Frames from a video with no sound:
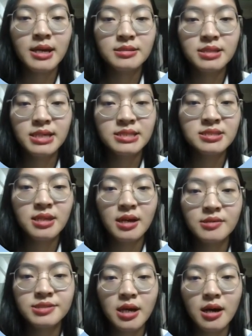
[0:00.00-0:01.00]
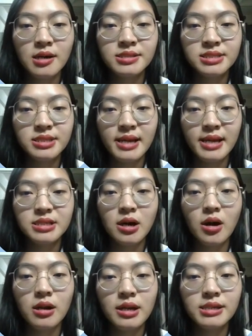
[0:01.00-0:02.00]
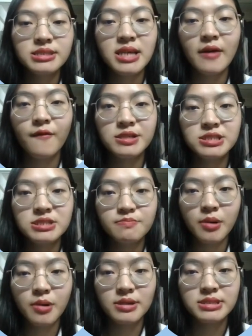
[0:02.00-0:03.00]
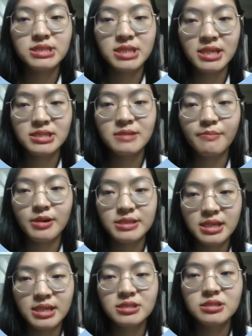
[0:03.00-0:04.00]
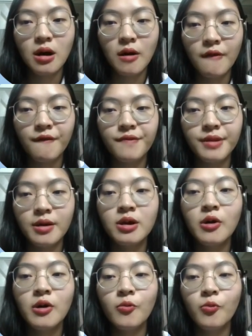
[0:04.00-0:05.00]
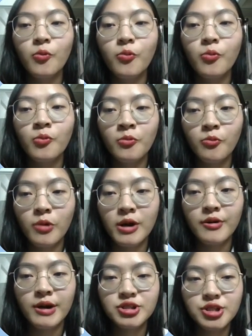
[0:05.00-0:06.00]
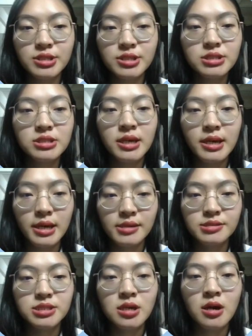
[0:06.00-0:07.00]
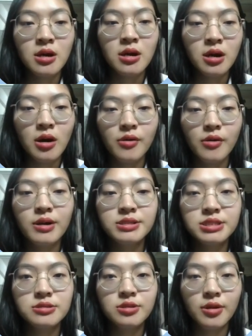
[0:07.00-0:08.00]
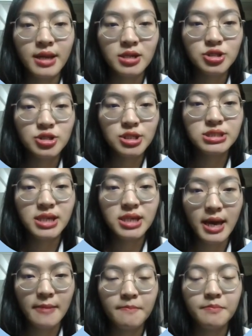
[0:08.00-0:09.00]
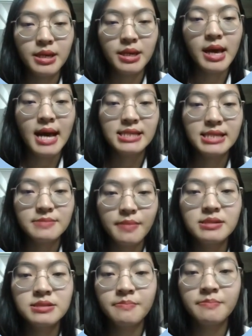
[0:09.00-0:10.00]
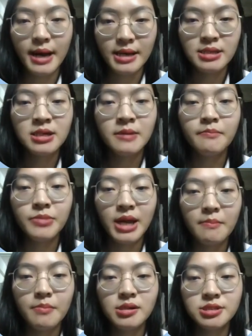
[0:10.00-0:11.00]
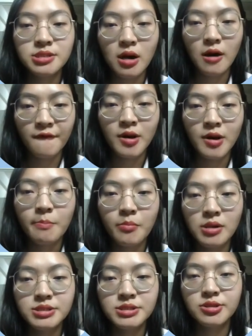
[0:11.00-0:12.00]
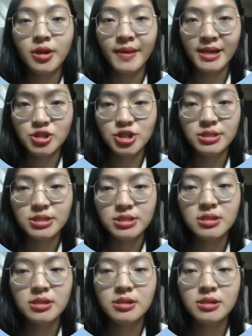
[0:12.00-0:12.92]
This tells us that only 7.6% of the variations in organ donations can be explained by numbers of bone donations.